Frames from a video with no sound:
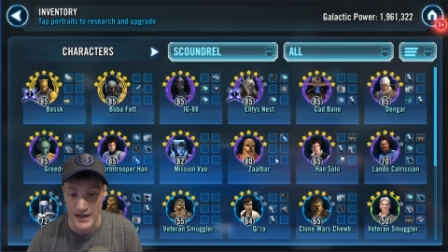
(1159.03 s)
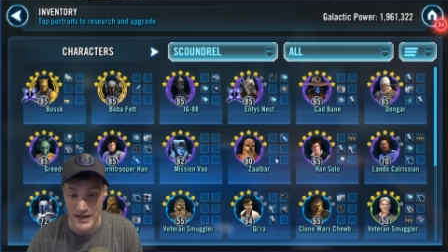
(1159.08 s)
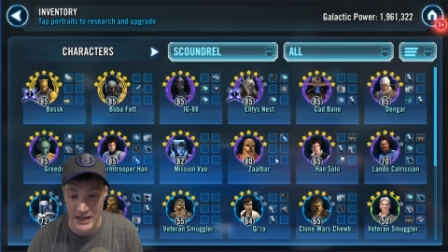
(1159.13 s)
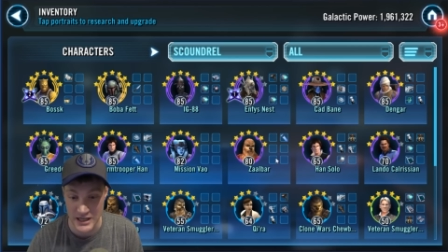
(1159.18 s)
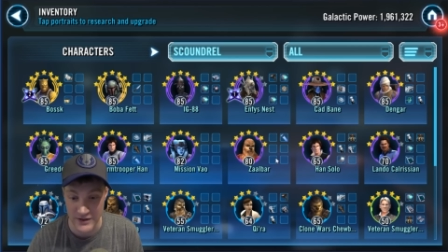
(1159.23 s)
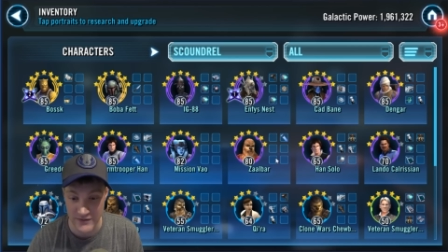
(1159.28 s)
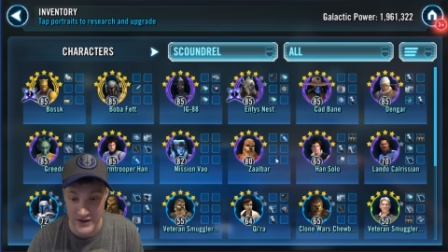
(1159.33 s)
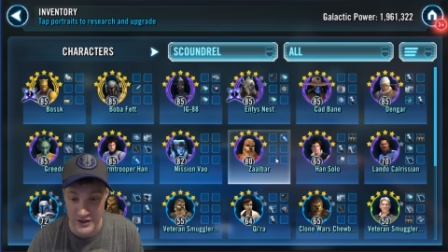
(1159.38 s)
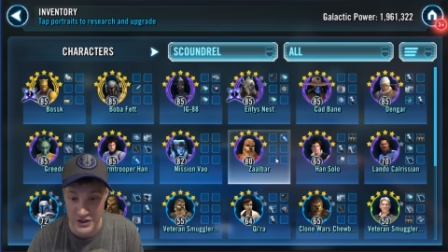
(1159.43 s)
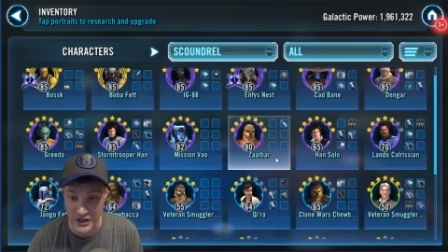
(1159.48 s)

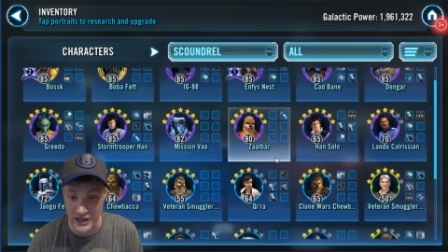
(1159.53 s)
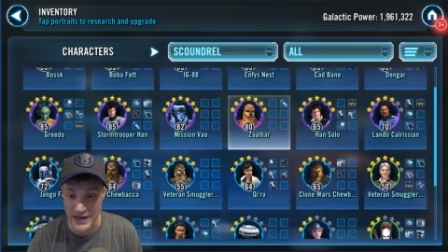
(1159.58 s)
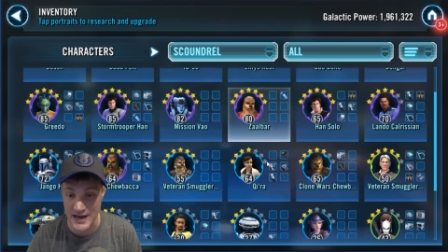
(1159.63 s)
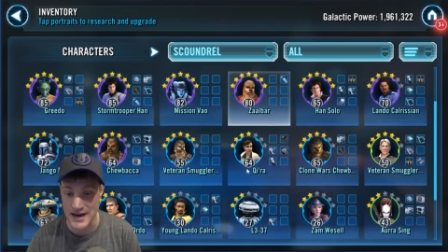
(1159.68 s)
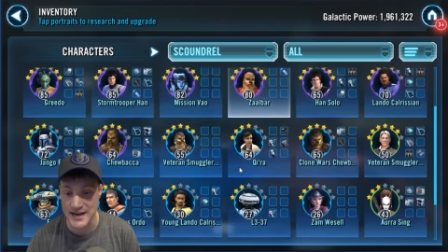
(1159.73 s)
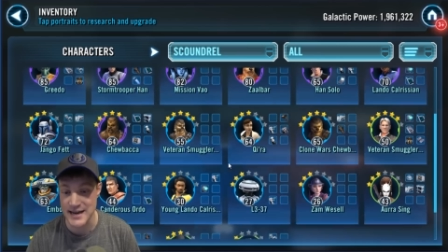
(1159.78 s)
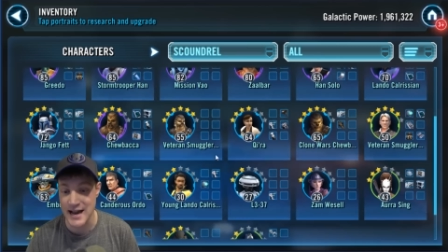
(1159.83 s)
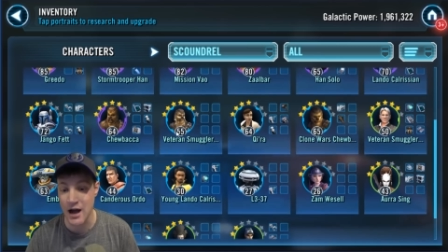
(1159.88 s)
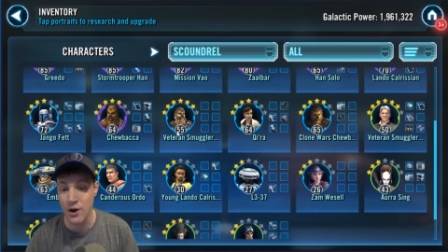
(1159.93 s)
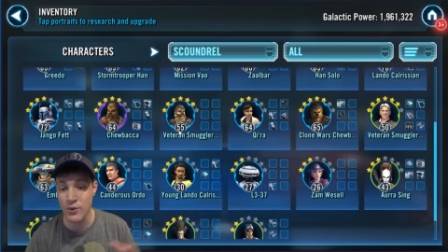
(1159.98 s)
individually.
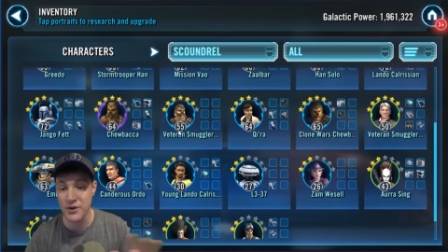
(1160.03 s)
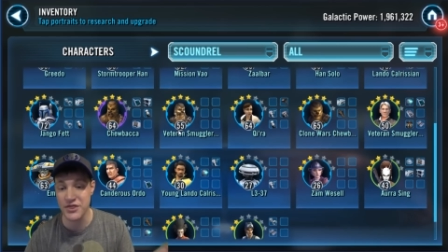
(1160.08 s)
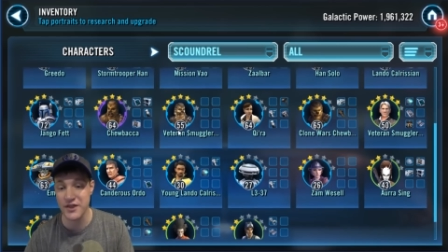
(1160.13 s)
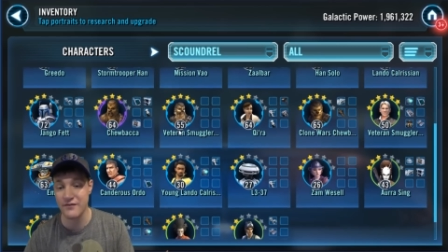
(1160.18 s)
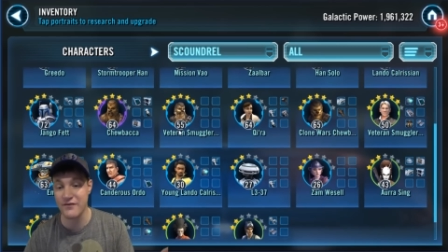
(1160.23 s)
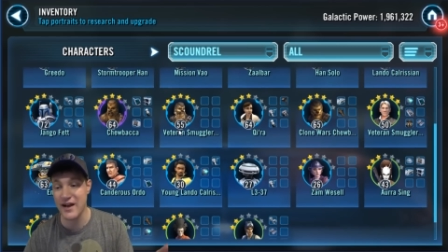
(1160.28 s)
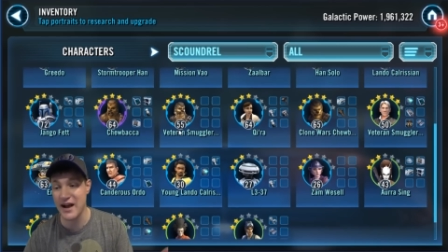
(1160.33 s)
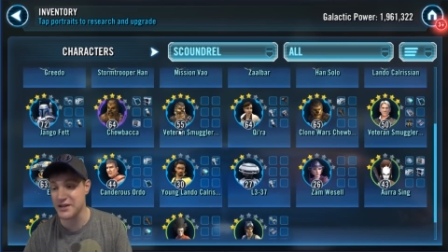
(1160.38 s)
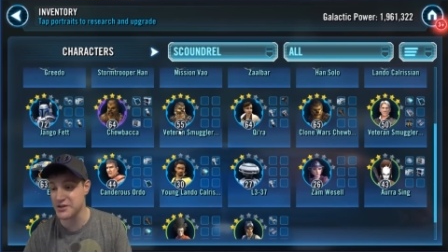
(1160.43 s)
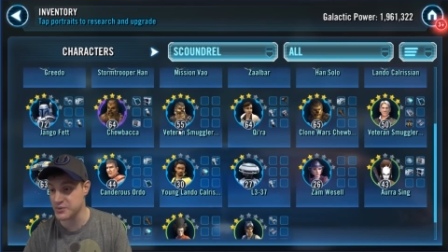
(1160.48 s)
And now with
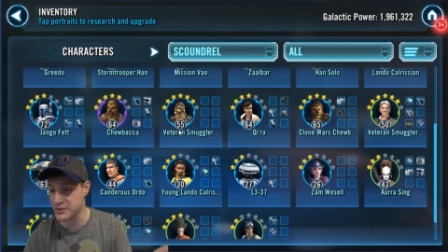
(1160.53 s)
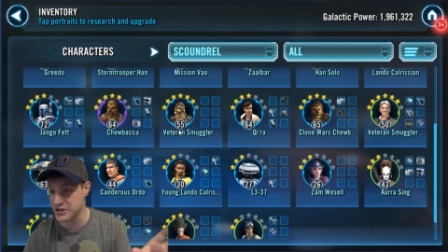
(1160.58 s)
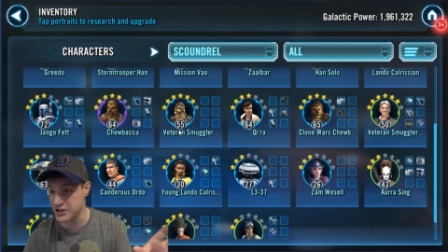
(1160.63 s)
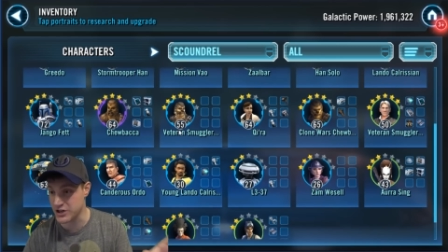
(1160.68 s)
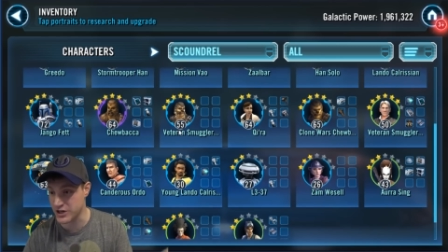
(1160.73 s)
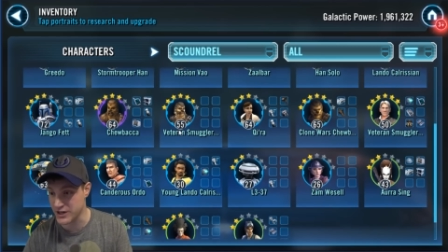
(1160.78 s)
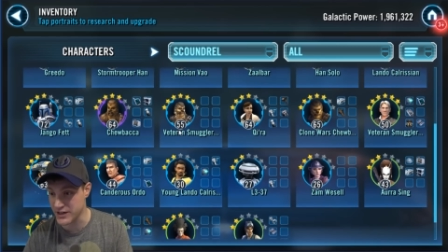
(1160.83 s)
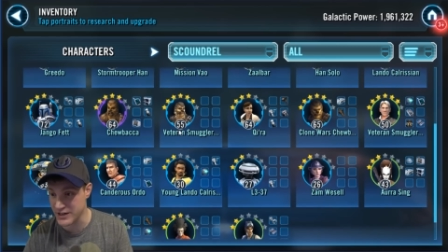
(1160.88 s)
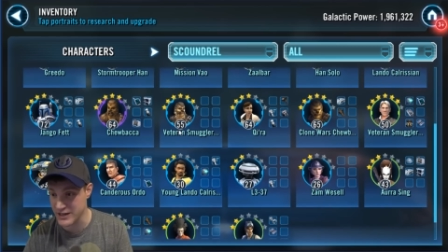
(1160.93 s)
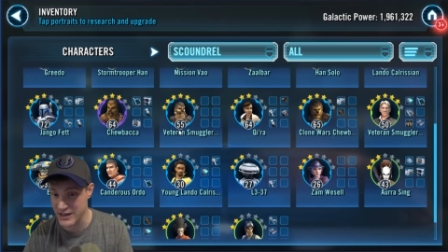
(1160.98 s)
the vets, which
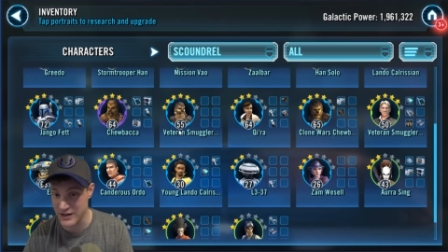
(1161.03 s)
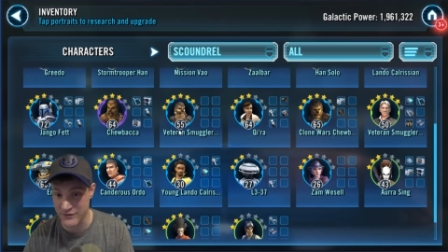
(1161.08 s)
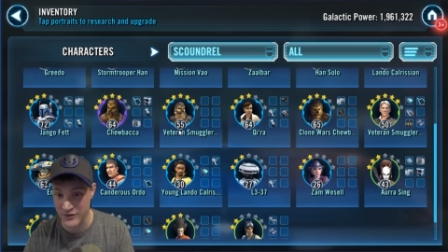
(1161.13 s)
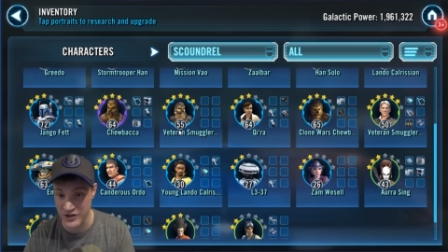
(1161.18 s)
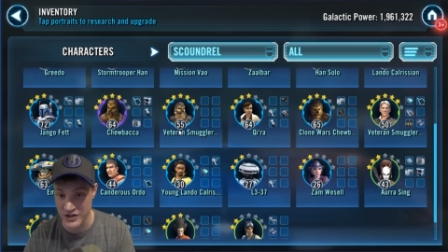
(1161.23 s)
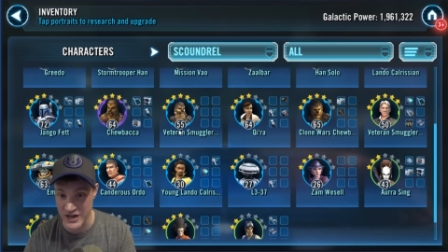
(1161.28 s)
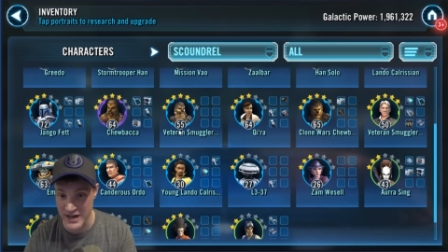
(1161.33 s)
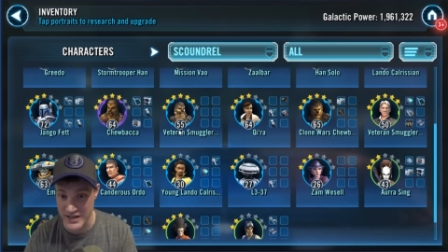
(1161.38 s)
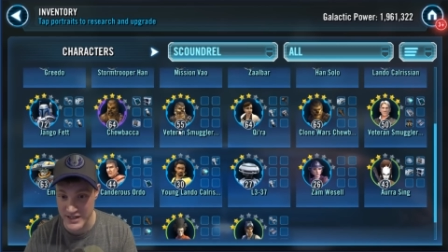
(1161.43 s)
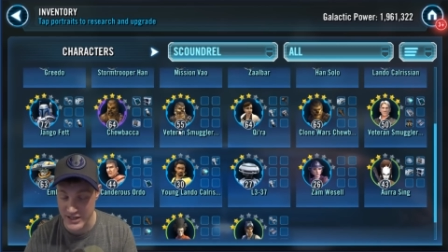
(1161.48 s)
you're going to need
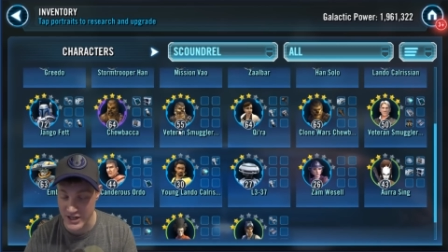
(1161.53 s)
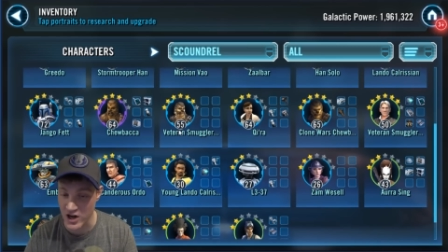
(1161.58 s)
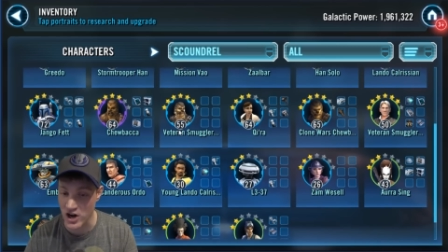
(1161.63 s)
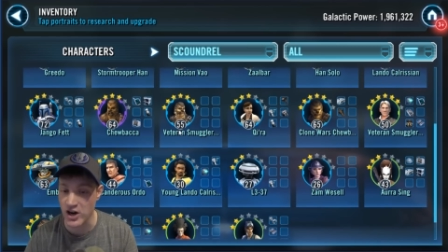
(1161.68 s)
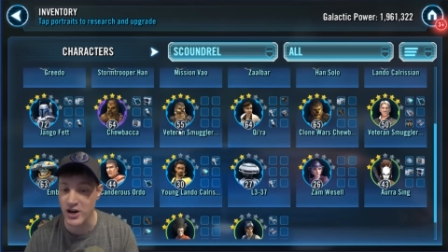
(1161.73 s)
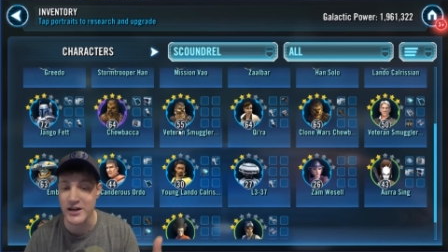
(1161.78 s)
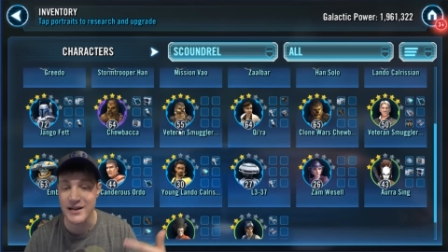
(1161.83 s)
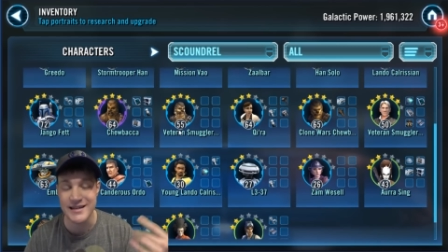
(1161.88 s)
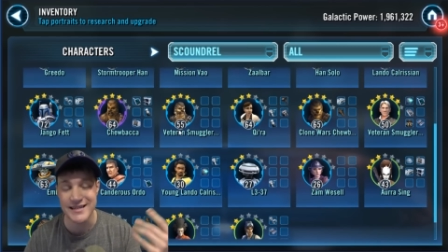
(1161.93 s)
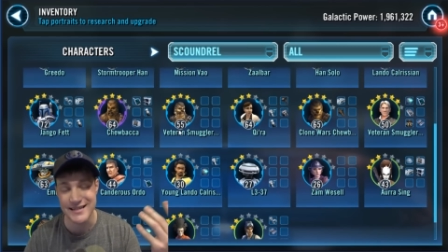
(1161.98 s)
for
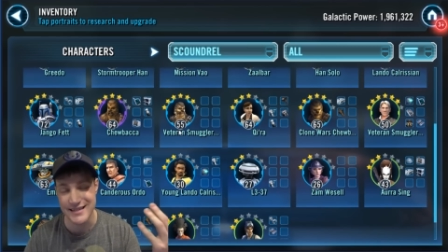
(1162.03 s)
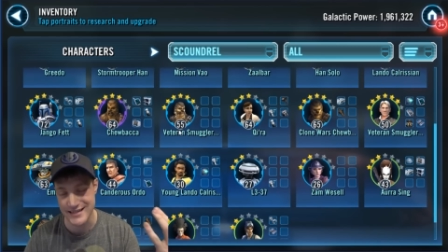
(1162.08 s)
JTR,